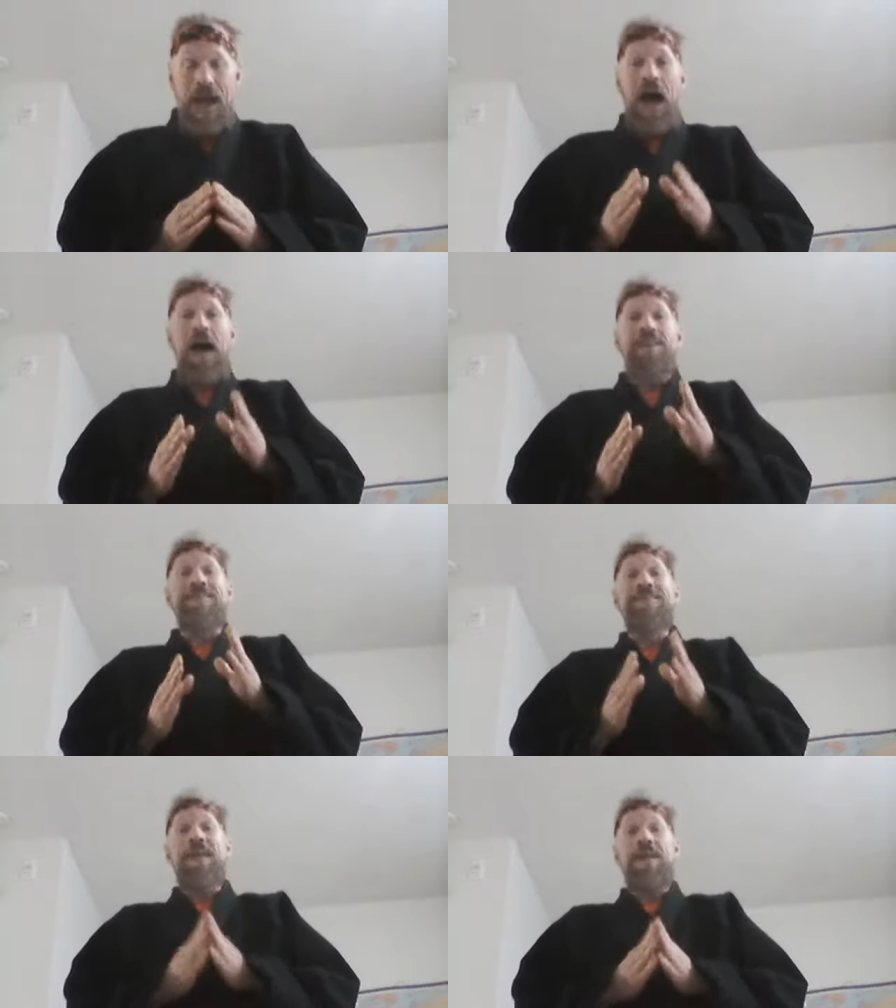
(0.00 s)
A
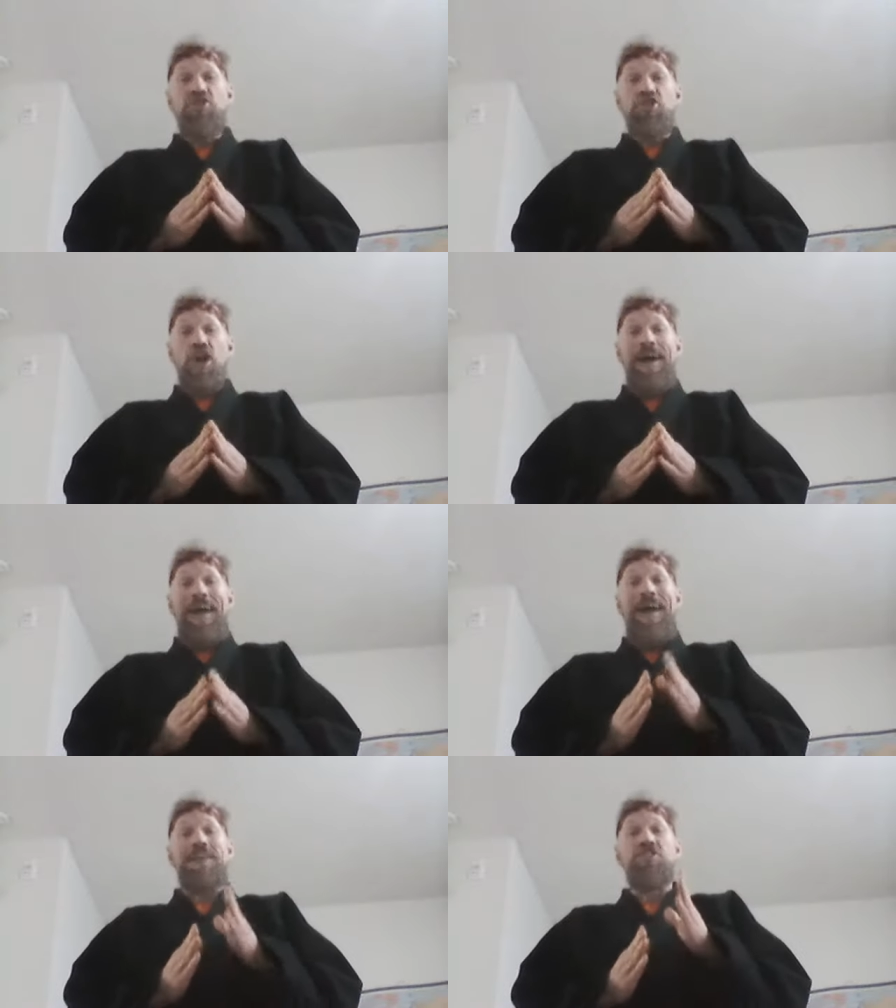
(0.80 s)
ninja
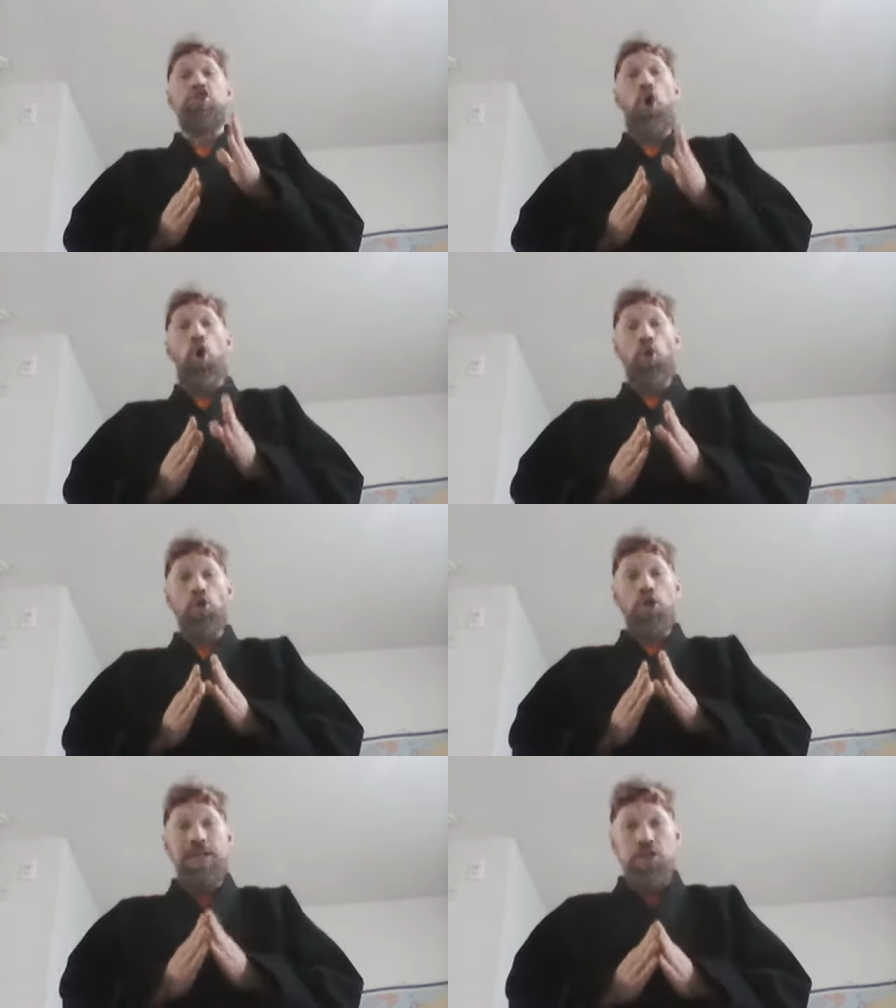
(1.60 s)
has
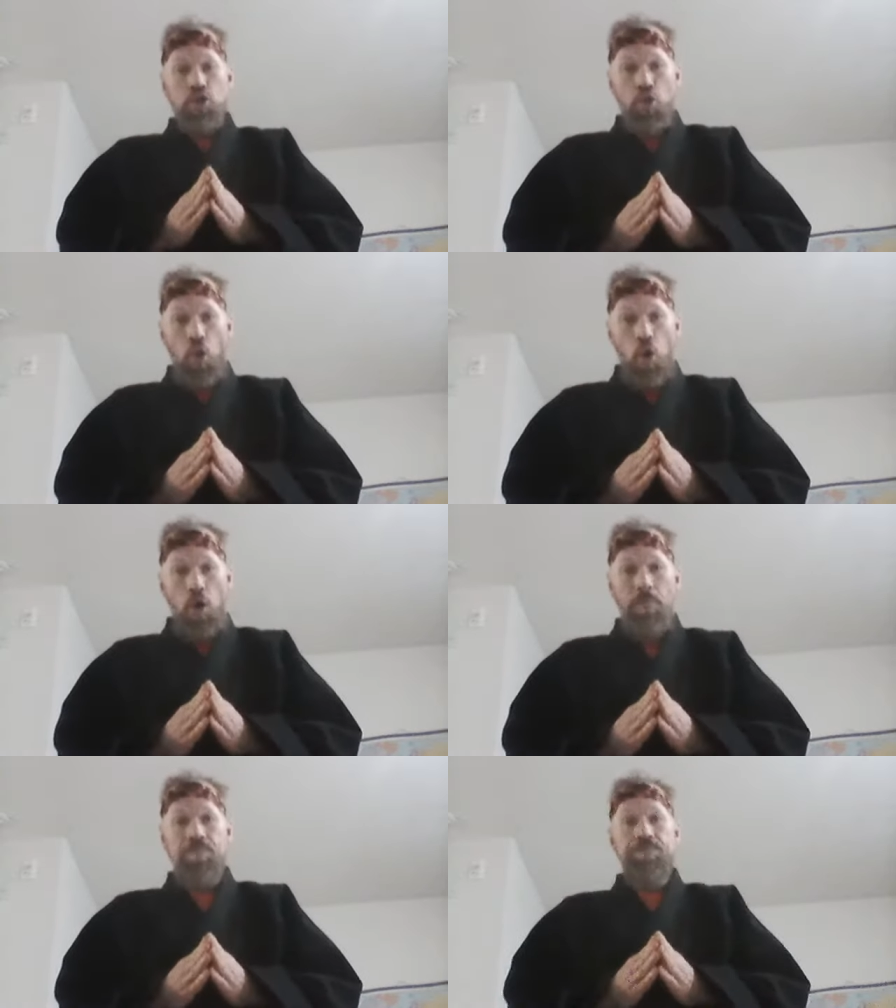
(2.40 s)
total
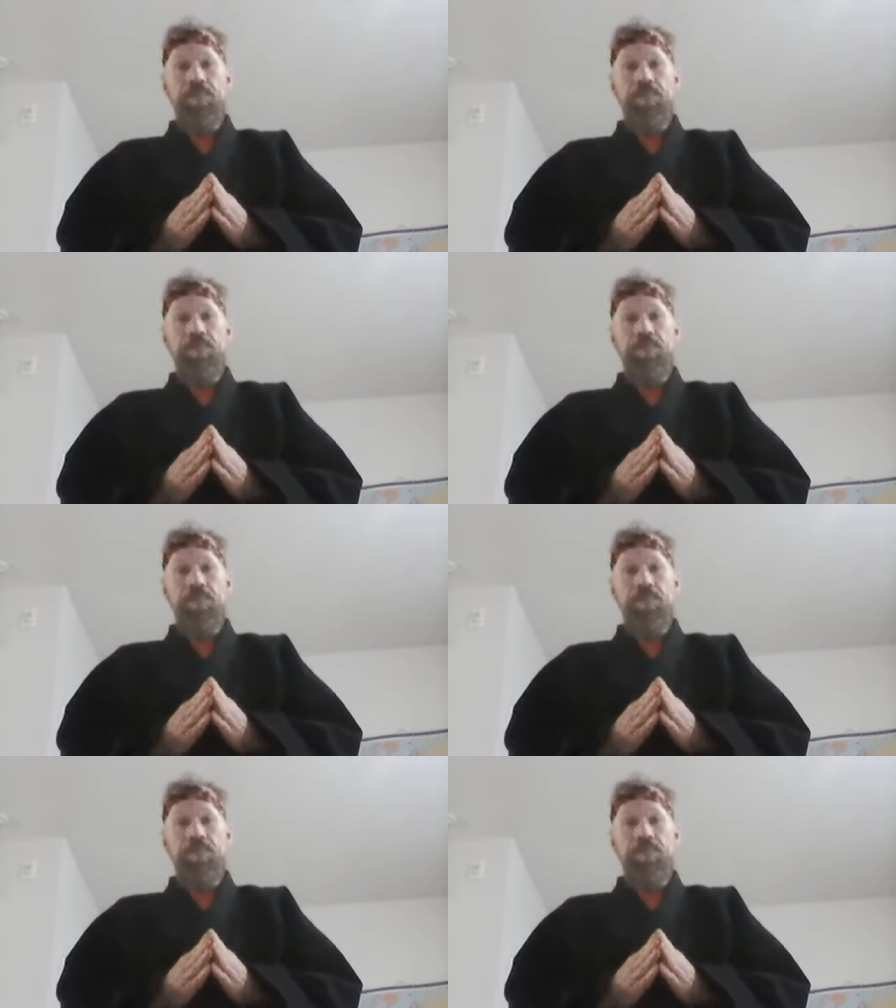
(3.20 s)
control